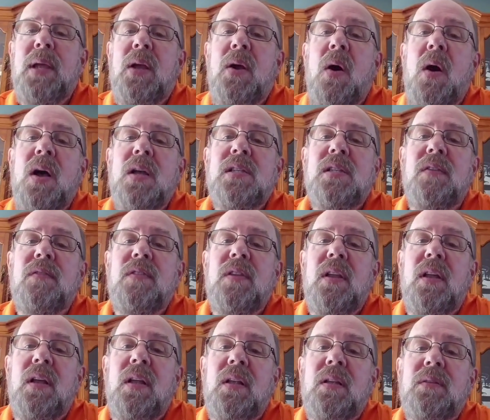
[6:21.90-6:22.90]
because of
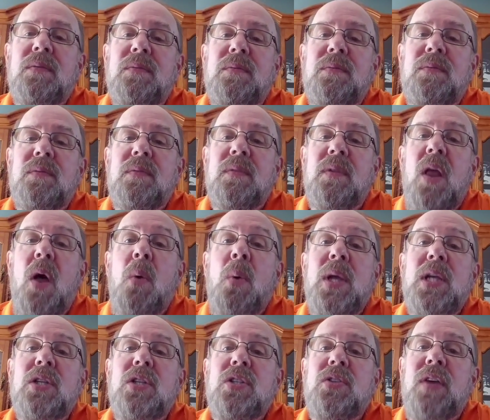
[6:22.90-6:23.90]
the low
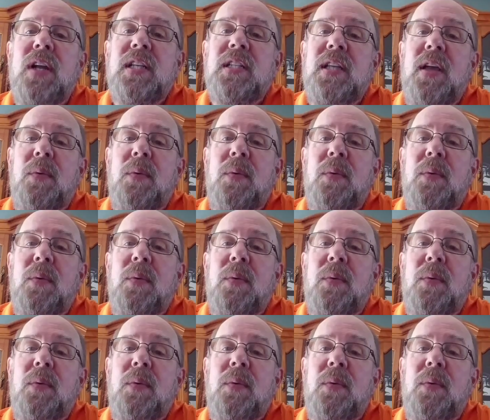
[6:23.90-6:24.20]
interest rates